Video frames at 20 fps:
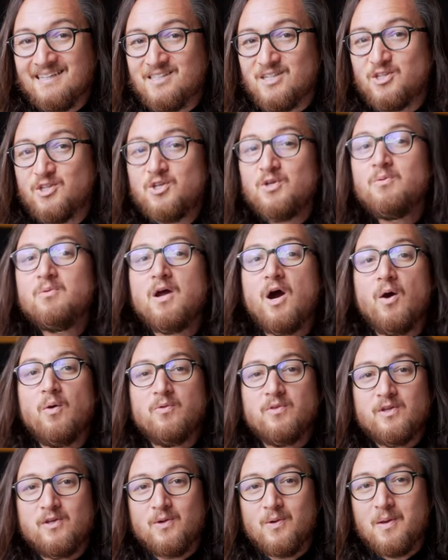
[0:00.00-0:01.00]
Did you know
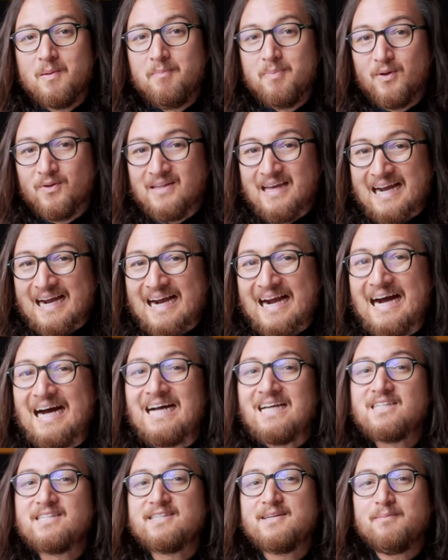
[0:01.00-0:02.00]
that you can build
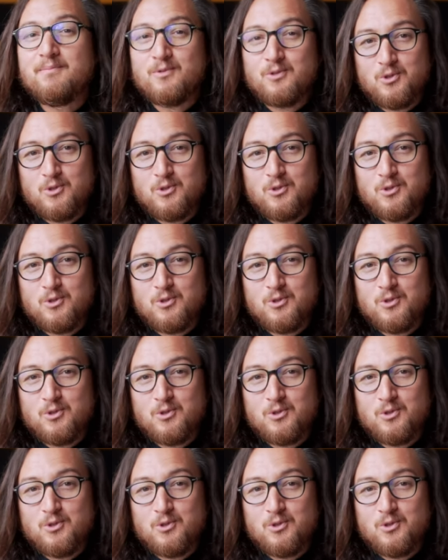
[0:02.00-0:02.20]
custom